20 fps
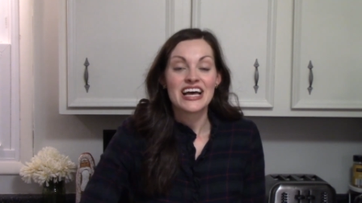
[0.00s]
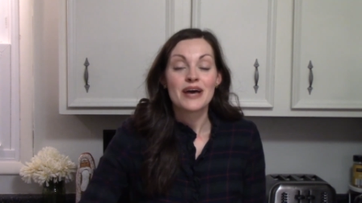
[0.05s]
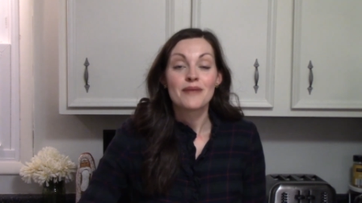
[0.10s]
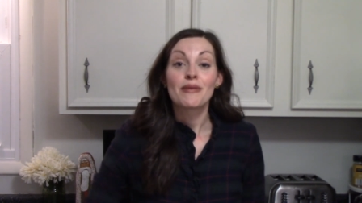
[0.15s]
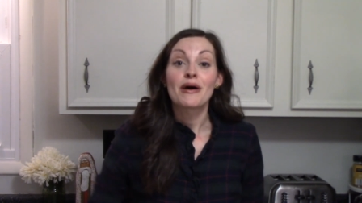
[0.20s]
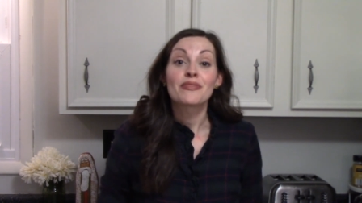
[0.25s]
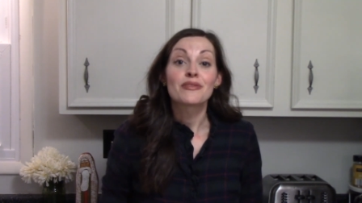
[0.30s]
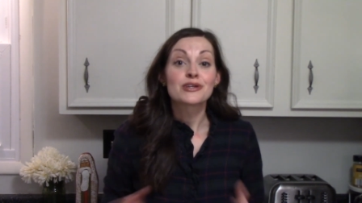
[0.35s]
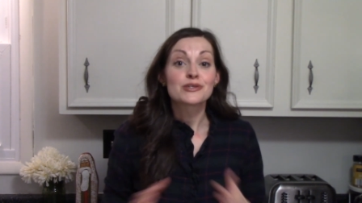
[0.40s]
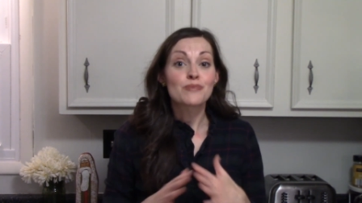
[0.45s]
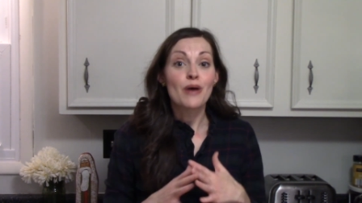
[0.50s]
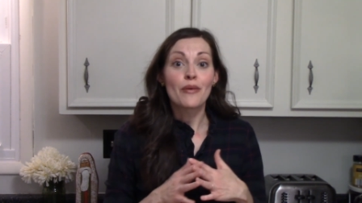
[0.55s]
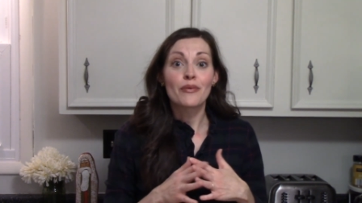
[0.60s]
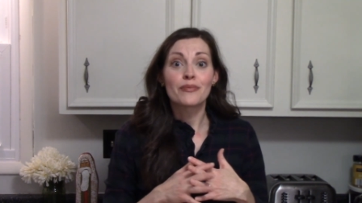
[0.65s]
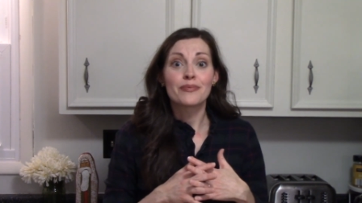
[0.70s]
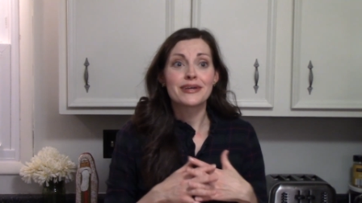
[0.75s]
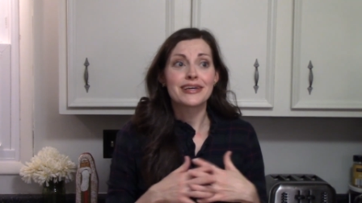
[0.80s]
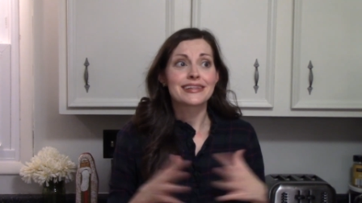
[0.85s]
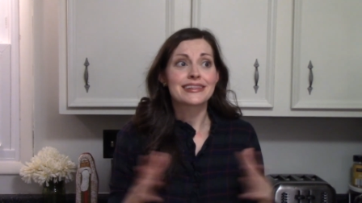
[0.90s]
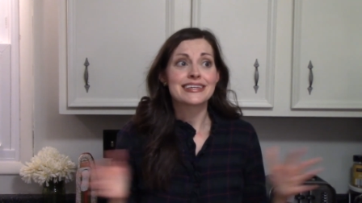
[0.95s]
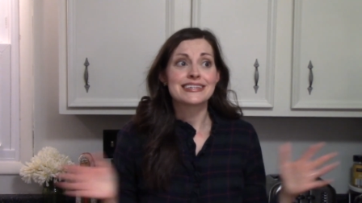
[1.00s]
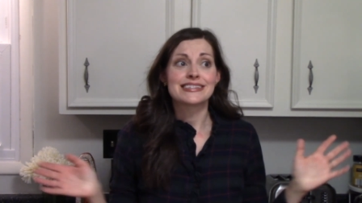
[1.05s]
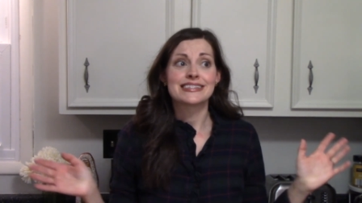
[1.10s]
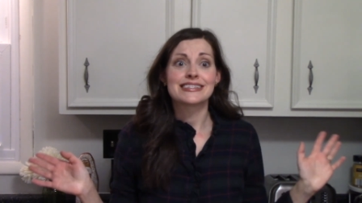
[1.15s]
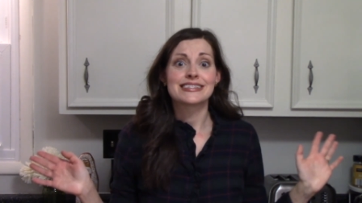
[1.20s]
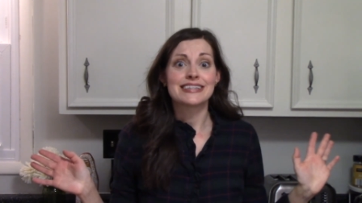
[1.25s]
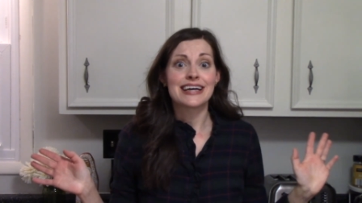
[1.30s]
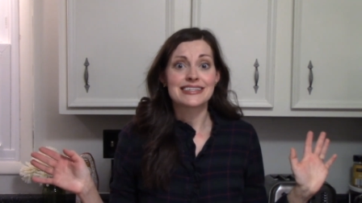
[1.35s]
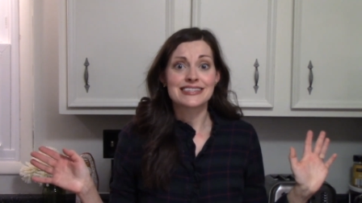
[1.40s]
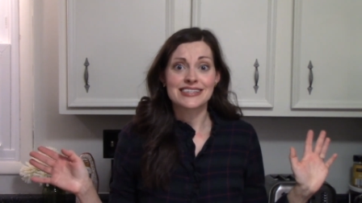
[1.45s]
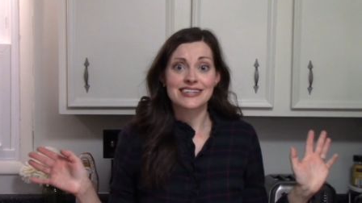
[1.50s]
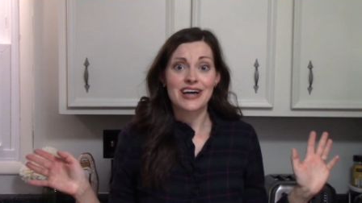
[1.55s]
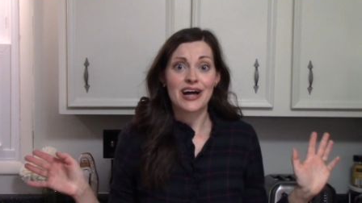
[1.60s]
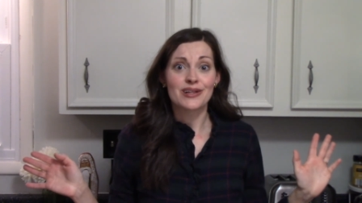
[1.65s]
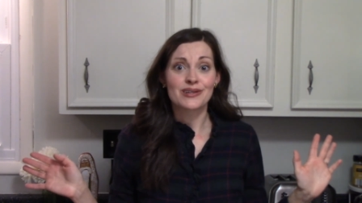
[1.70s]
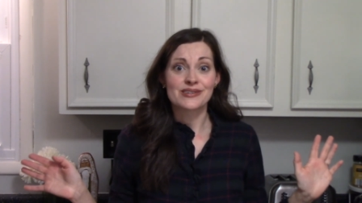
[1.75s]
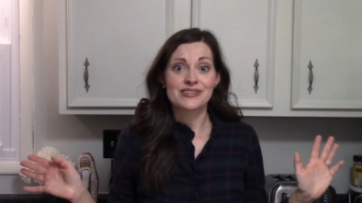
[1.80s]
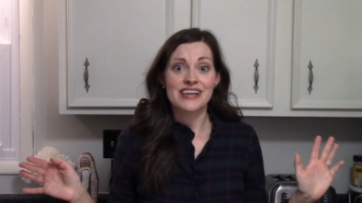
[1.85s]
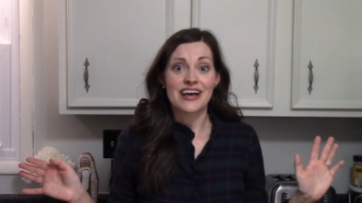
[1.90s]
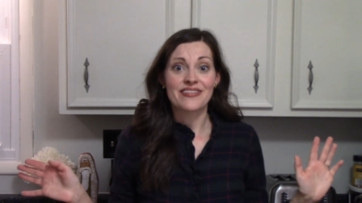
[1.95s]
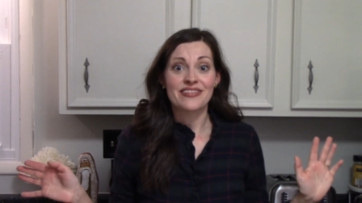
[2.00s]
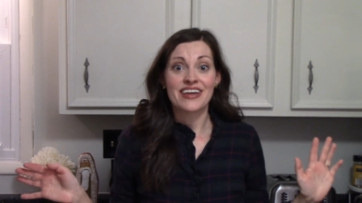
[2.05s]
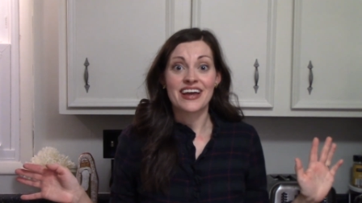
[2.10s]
but there's probably at least a dozen colors out